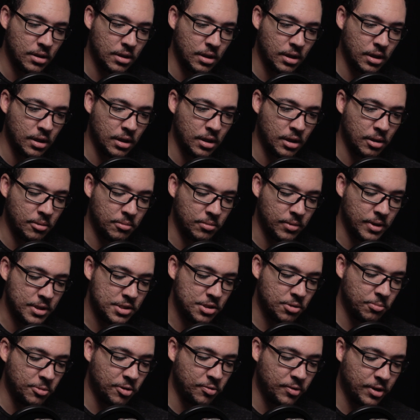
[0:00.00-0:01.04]

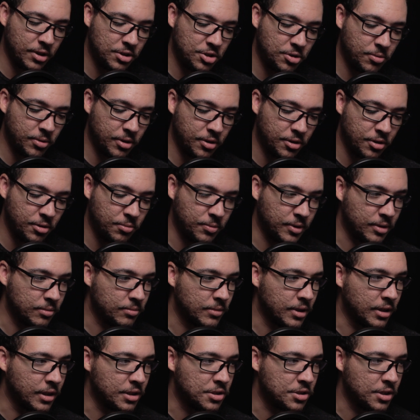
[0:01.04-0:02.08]
Let's move on to our third one.
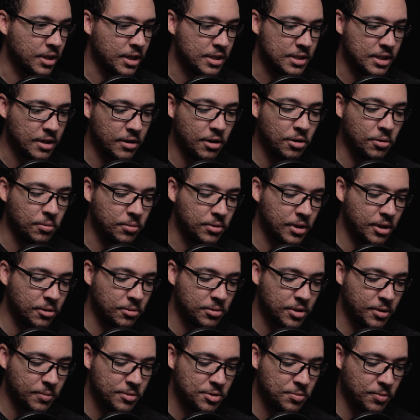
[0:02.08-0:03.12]
Unless you guys have. Oh,
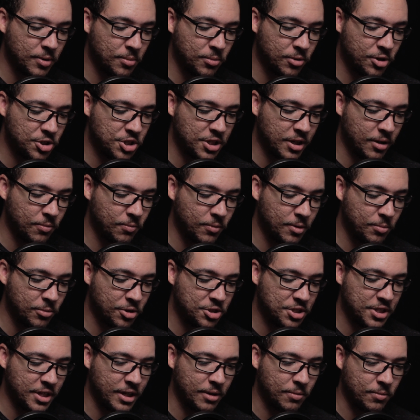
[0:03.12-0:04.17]
there was one more shot.
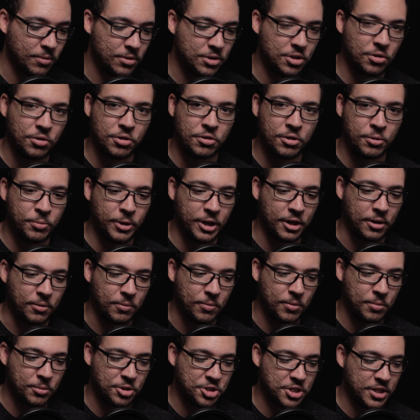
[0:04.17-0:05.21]
Don't go anywhere.
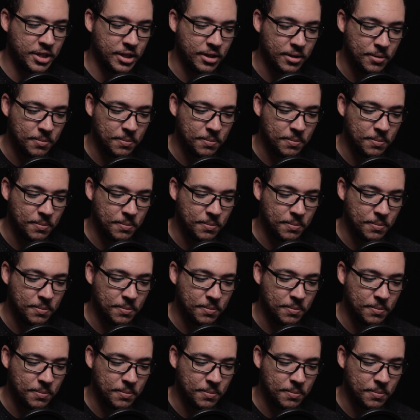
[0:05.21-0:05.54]
One more shot.